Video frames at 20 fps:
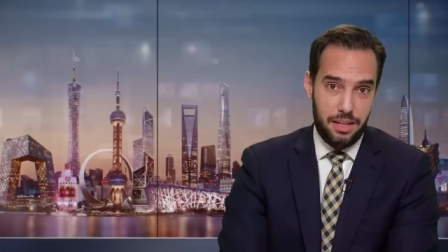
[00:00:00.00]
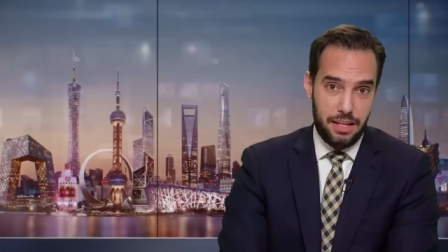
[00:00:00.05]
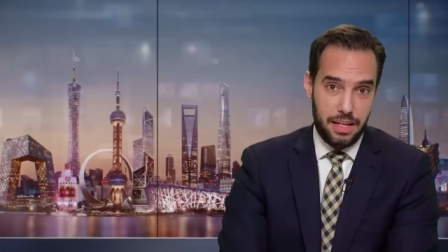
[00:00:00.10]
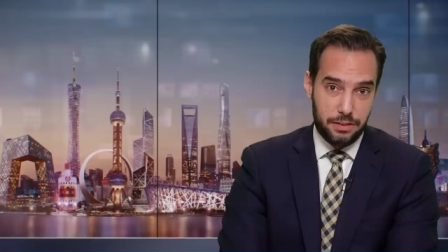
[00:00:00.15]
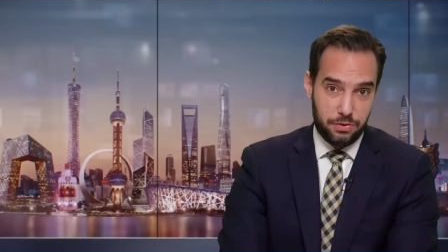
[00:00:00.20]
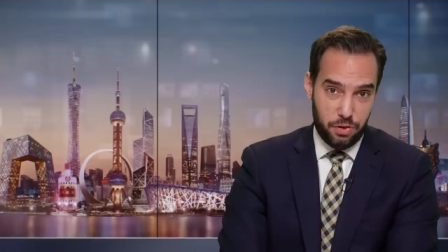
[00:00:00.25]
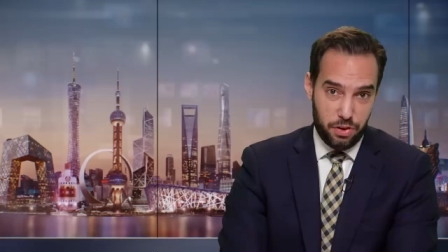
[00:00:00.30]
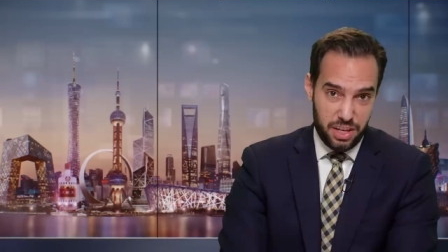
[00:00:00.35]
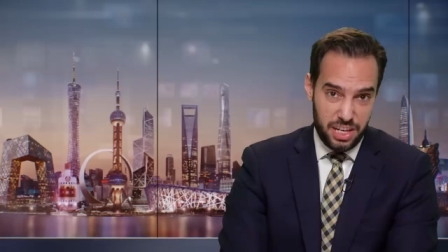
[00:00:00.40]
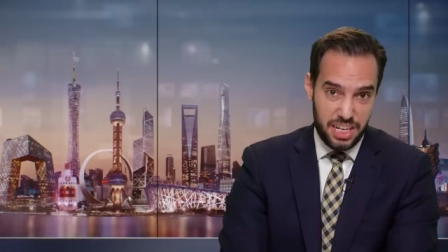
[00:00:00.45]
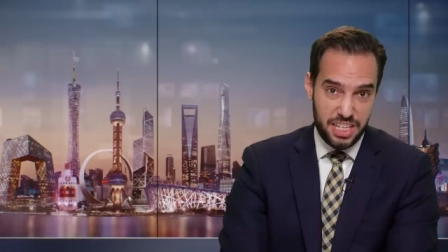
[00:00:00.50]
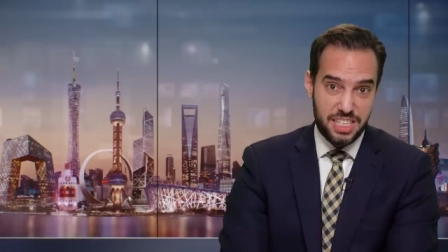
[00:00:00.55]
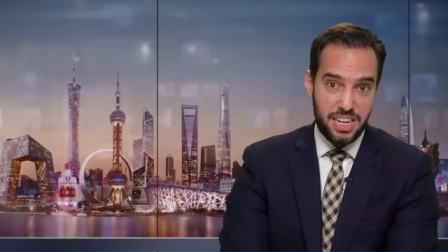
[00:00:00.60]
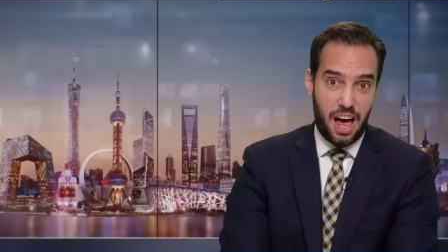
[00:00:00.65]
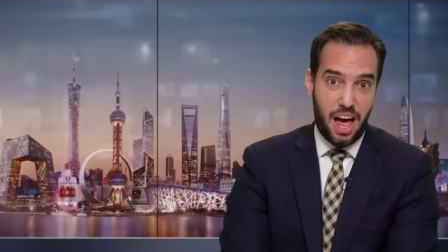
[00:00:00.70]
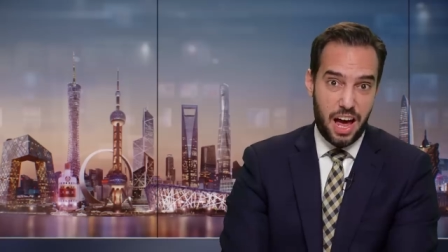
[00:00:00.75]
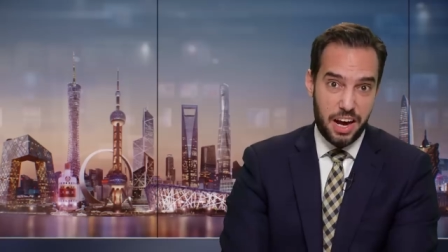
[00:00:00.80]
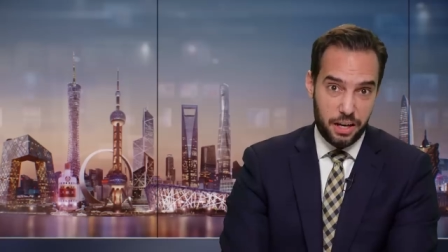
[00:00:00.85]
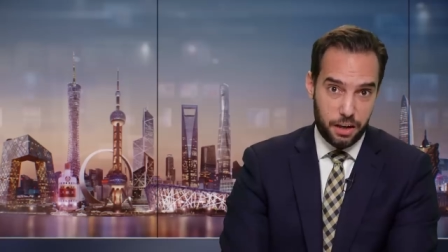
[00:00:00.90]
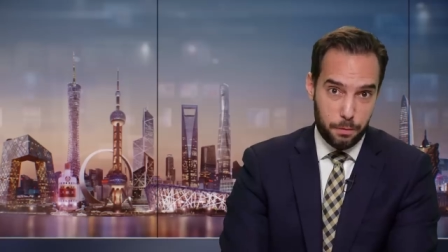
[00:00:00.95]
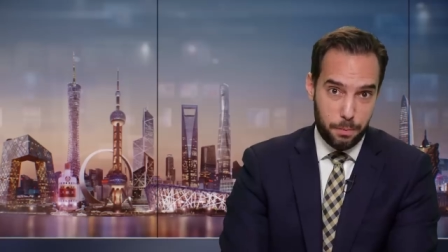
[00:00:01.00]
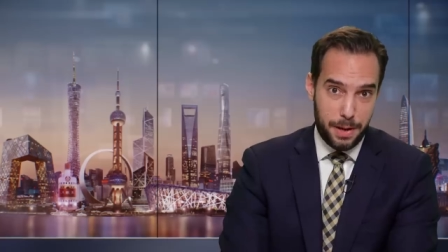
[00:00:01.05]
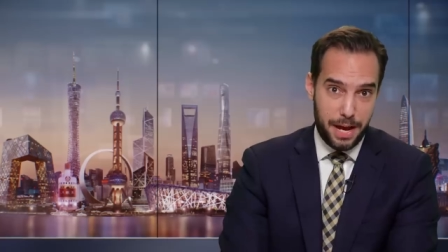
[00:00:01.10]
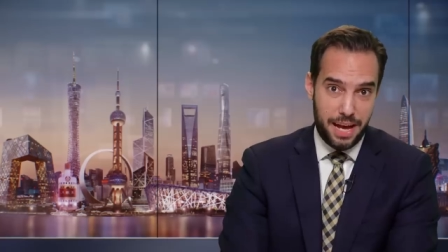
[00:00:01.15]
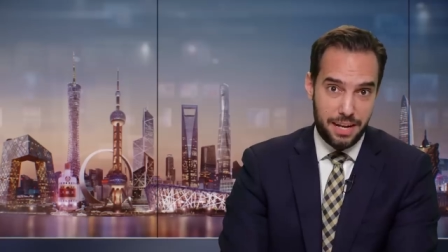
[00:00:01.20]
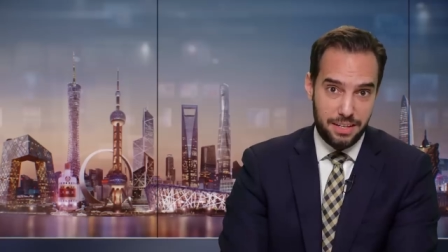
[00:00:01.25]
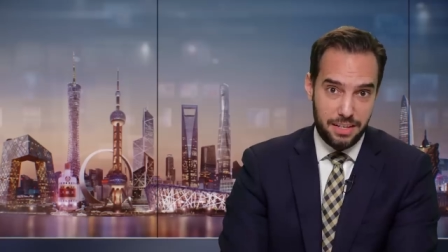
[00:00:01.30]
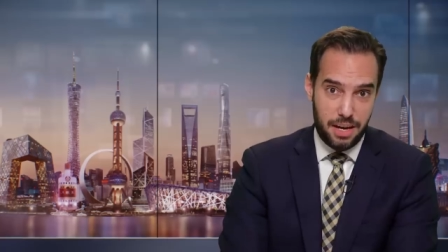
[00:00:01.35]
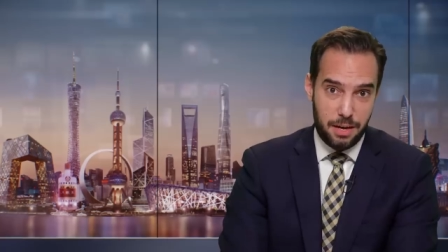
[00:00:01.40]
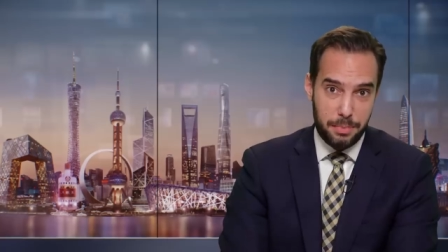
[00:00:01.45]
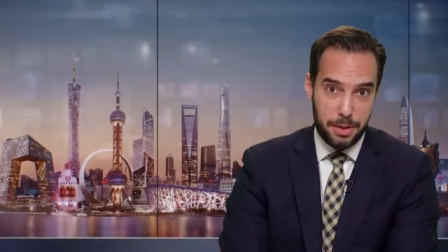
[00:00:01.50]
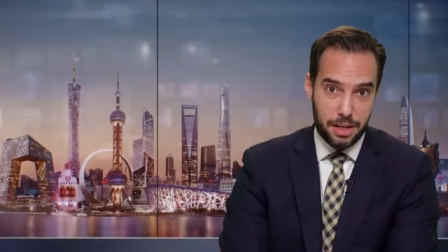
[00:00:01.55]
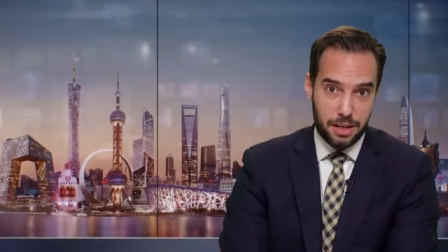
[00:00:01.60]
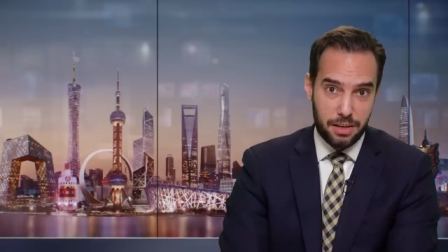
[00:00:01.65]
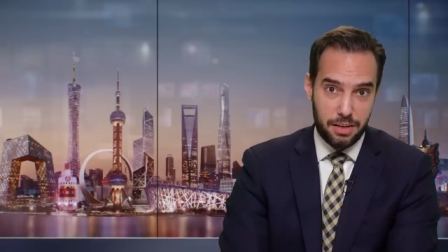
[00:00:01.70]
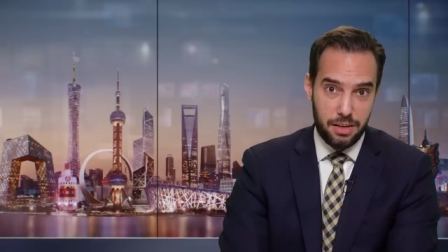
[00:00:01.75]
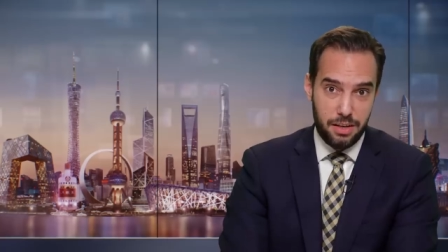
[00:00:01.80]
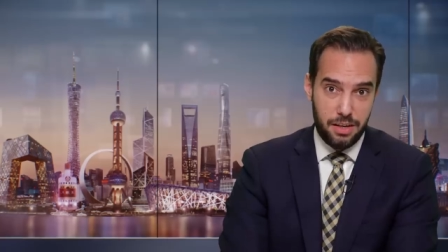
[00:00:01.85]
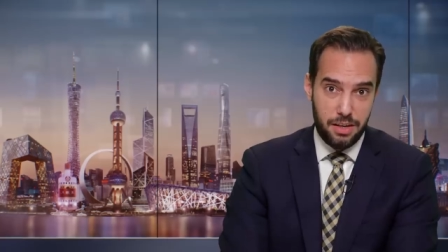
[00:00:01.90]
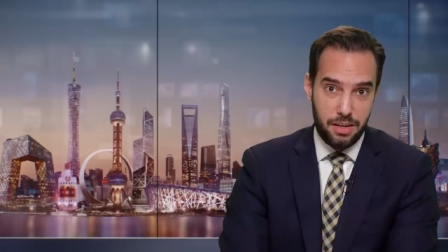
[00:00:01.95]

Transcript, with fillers: That's for the entire pandemic.